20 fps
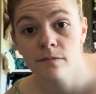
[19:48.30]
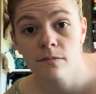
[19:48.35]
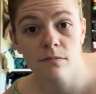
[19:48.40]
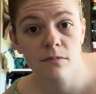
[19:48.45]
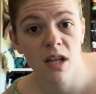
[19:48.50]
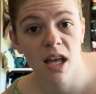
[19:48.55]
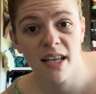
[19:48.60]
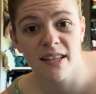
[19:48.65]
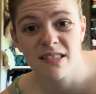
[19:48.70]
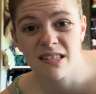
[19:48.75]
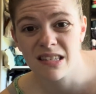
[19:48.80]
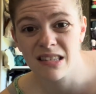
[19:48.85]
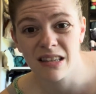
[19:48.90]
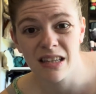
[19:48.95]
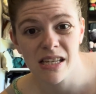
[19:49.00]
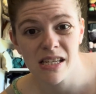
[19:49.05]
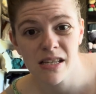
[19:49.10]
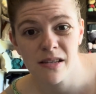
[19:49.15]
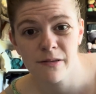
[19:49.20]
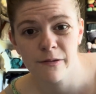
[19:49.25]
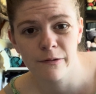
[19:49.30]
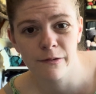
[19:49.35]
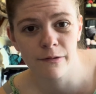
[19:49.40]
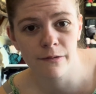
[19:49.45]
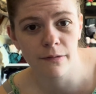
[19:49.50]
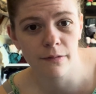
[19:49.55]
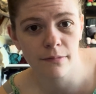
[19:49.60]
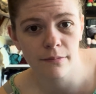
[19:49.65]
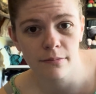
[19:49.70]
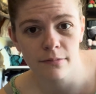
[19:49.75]
like sleeve
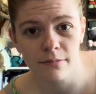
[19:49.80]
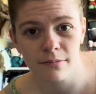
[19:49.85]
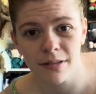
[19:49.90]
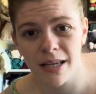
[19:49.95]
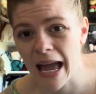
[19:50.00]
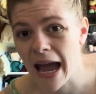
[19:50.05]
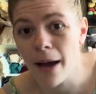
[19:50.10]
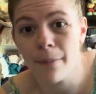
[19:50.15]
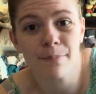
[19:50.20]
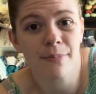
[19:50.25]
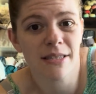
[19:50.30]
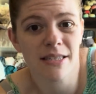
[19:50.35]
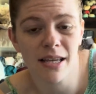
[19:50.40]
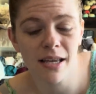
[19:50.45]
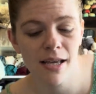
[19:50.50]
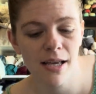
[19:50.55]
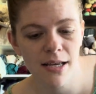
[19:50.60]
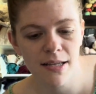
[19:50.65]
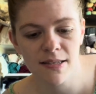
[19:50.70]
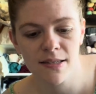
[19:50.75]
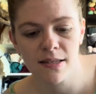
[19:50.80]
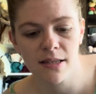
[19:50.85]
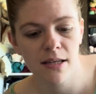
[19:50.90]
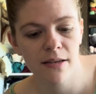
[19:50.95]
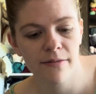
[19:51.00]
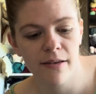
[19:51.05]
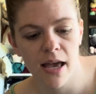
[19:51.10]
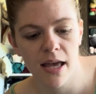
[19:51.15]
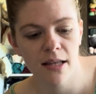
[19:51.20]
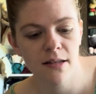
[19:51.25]
caps, I guess,
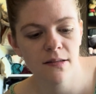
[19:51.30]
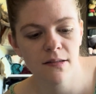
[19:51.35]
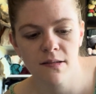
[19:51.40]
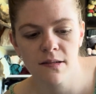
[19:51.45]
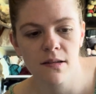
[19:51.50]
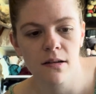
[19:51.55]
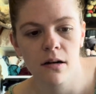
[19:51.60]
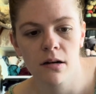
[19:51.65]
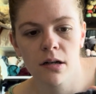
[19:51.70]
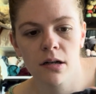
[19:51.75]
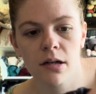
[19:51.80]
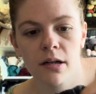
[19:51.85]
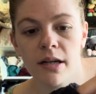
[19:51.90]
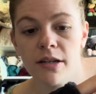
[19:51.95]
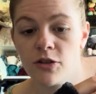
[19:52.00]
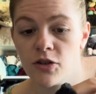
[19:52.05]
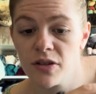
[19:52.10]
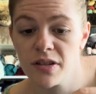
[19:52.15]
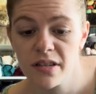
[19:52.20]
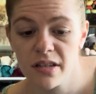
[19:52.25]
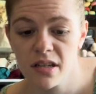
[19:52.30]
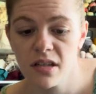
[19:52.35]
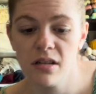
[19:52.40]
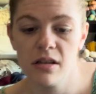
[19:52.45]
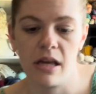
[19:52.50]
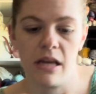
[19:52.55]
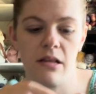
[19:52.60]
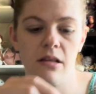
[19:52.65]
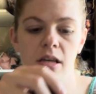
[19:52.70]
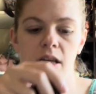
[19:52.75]
sleeve ends, are interesting
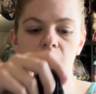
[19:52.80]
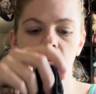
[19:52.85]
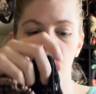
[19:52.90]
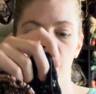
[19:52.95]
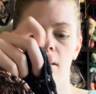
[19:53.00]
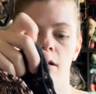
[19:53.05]
lately.